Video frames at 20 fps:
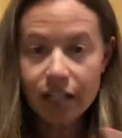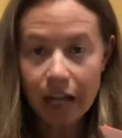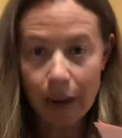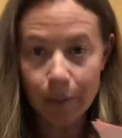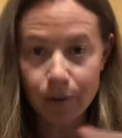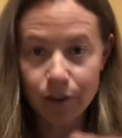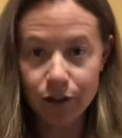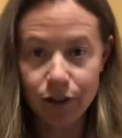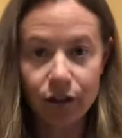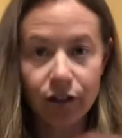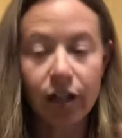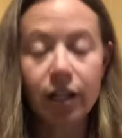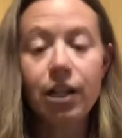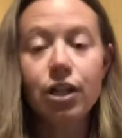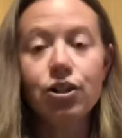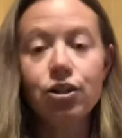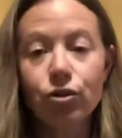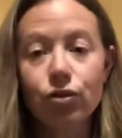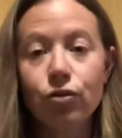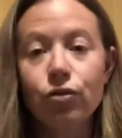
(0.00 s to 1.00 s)
opportunity
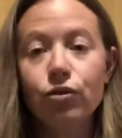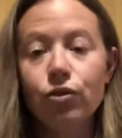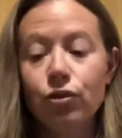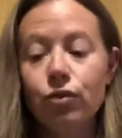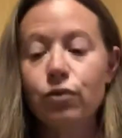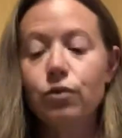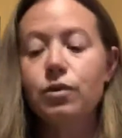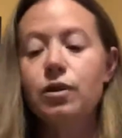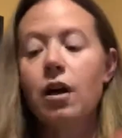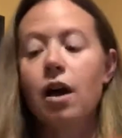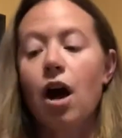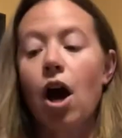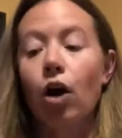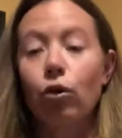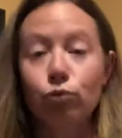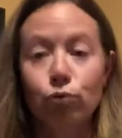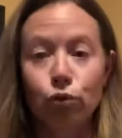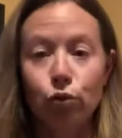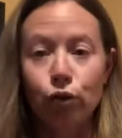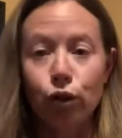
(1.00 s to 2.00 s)
to use a
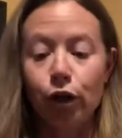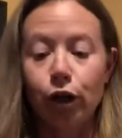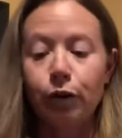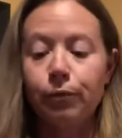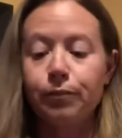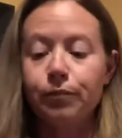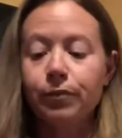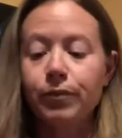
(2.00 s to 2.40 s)
ruler.